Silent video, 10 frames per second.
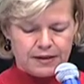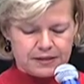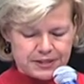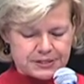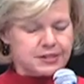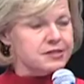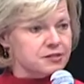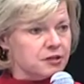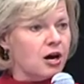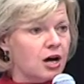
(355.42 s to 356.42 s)
This
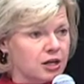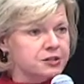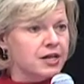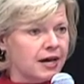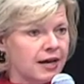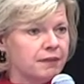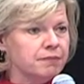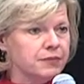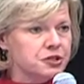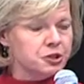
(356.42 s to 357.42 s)
is call
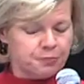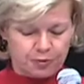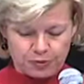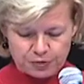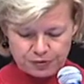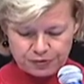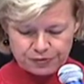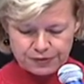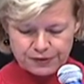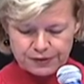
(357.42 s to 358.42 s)
time to prove
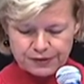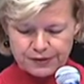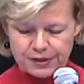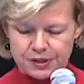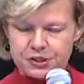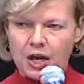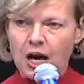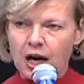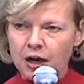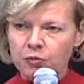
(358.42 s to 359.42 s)
to
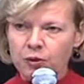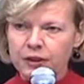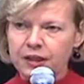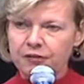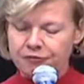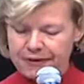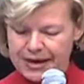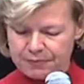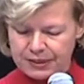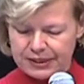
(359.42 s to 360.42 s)
hardworking
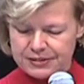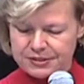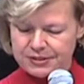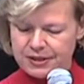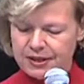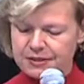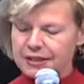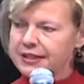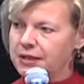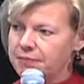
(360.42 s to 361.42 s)
families
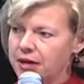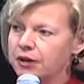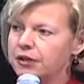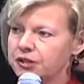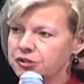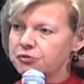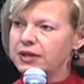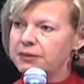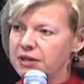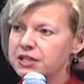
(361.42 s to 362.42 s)
that the American
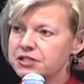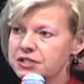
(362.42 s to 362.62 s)
dream is